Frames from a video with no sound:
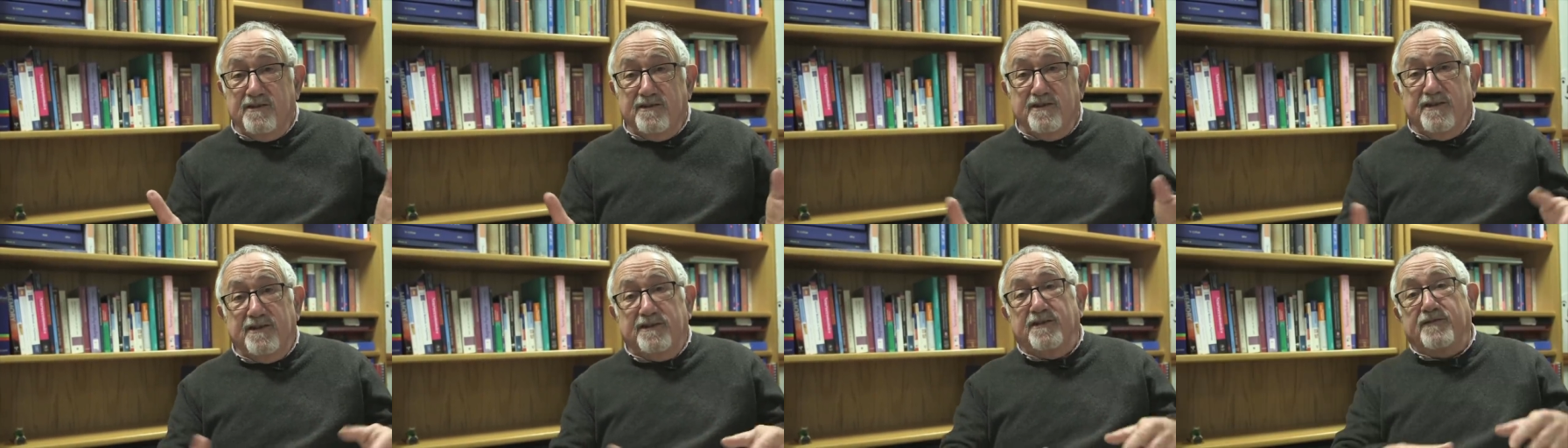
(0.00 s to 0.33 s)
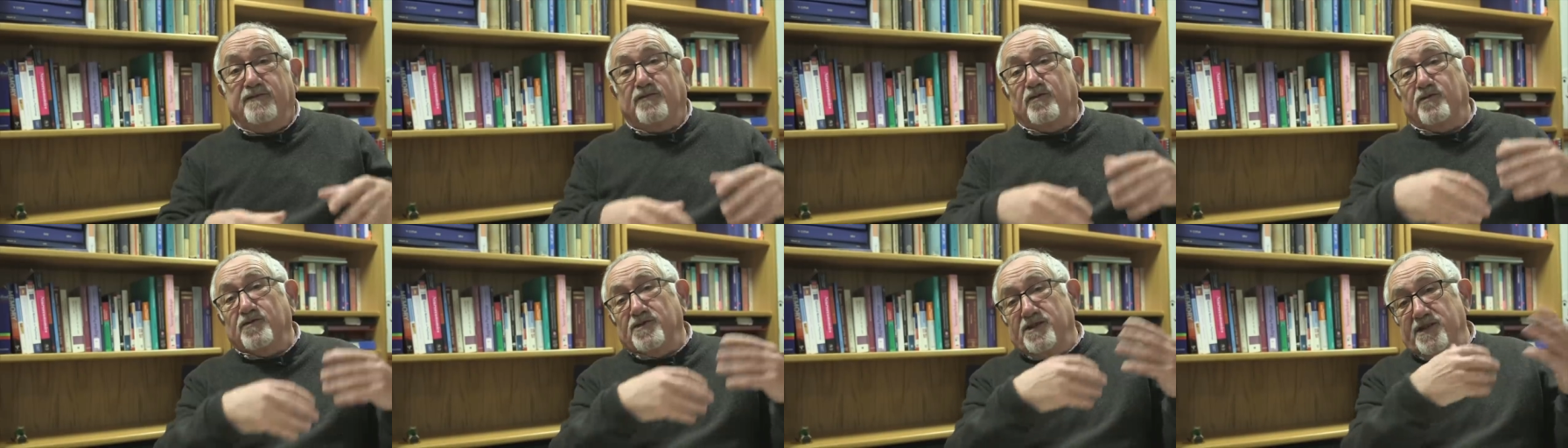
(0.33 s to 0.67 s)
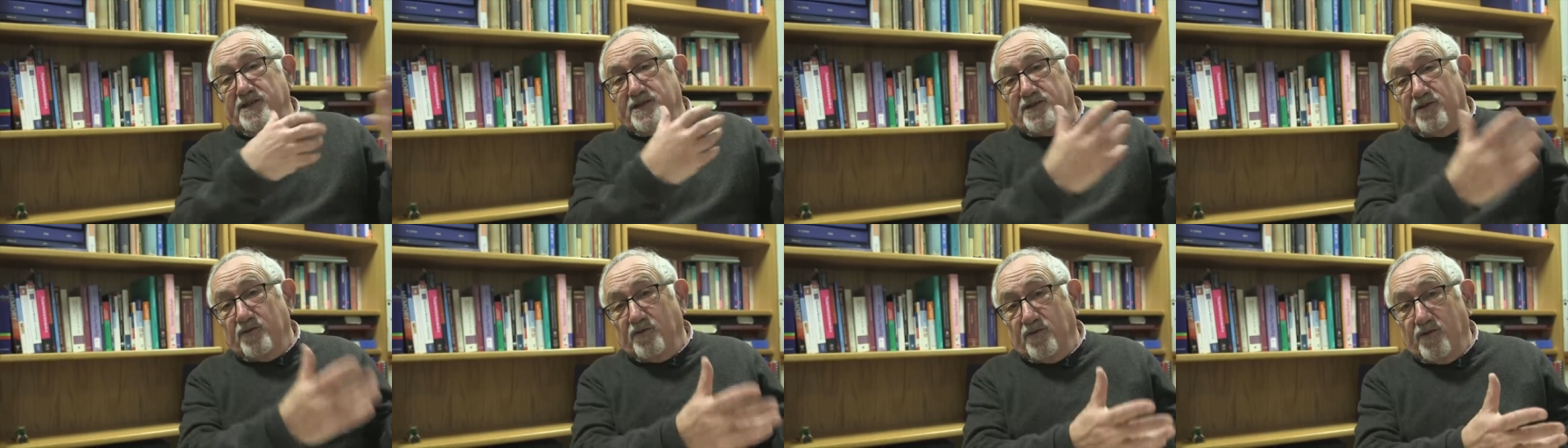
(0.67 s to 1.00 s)
and of course
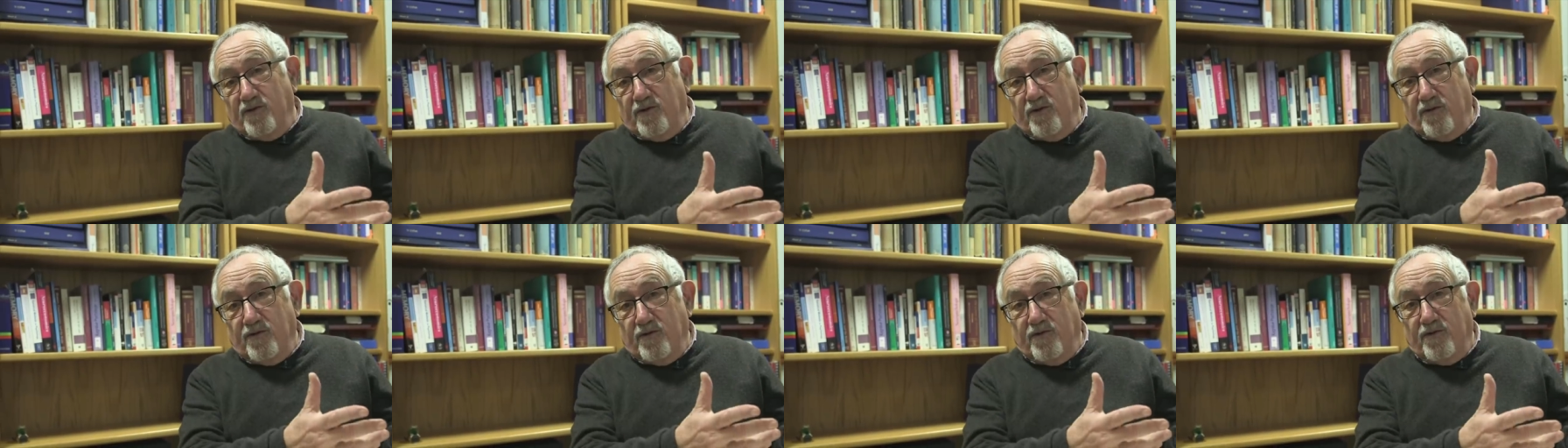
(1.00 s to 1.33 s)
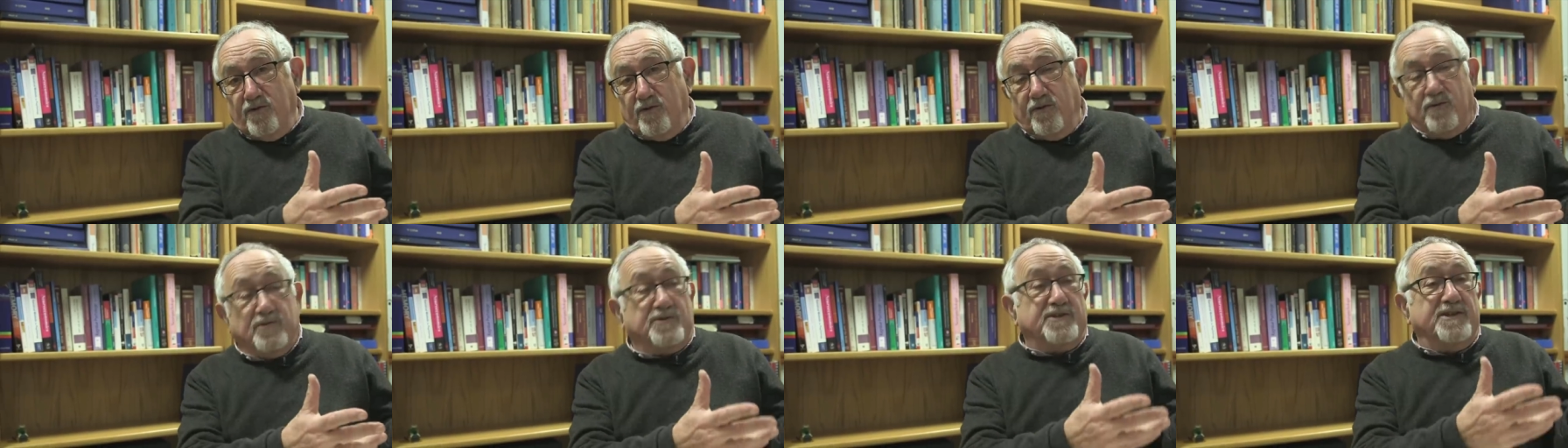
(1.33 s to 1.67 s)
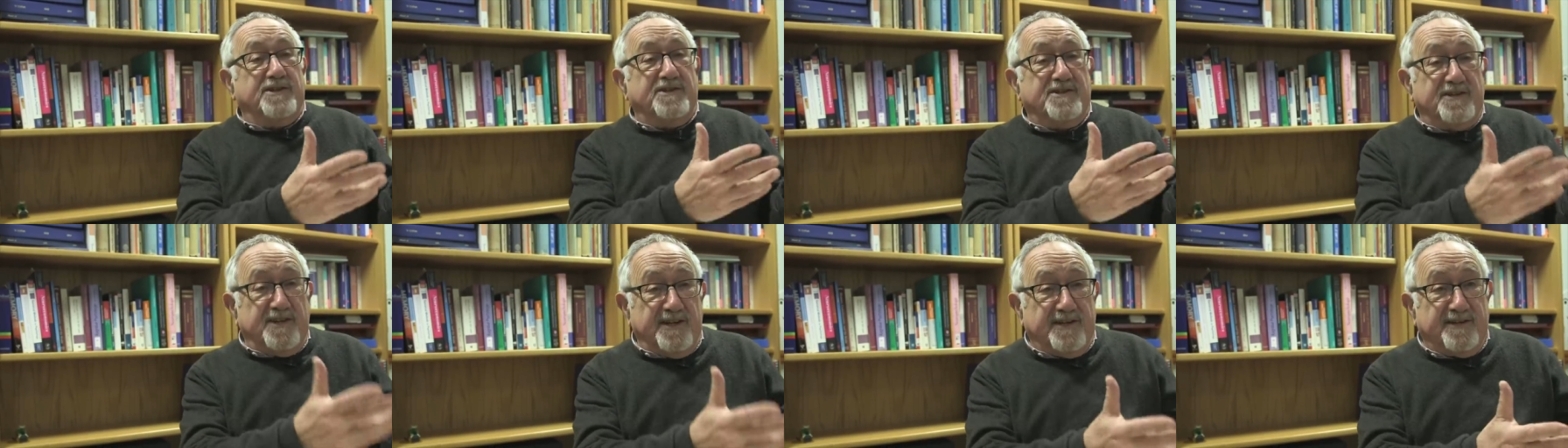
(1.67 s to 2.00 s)
there's
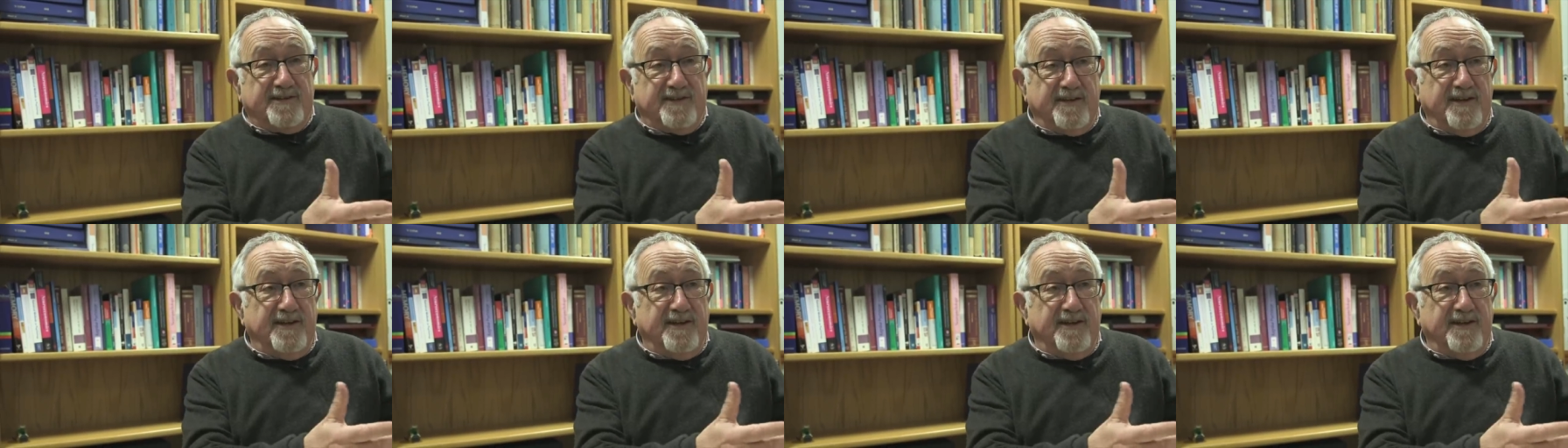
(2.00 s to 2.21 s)
autistic